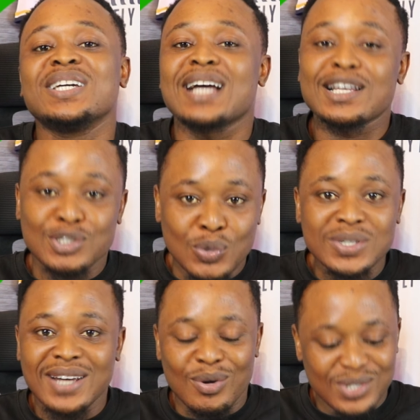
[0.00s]
It has its own
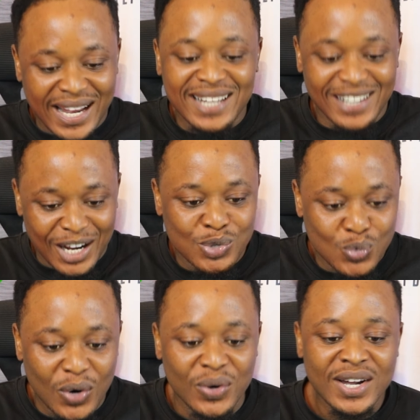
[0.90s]
downside as
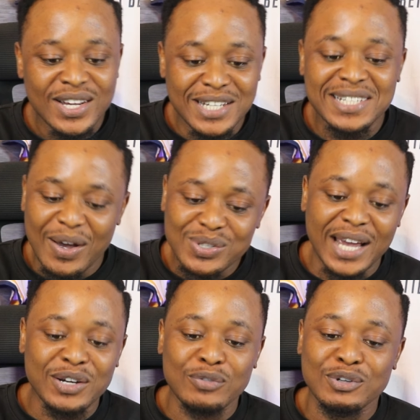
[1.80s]
well. The
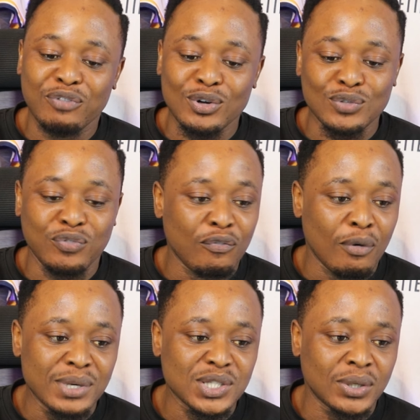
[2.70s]
downside of the 4-2-4
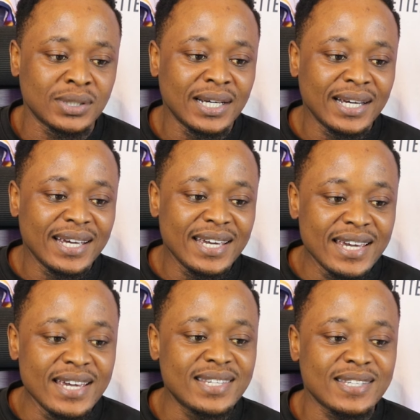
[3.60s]
formation
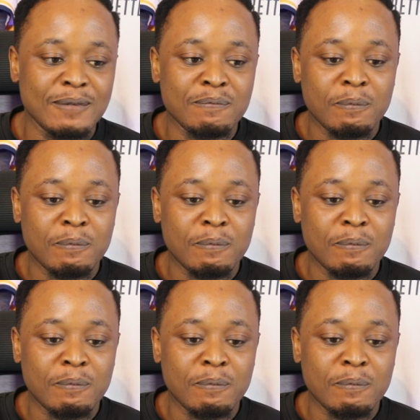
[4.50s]
is,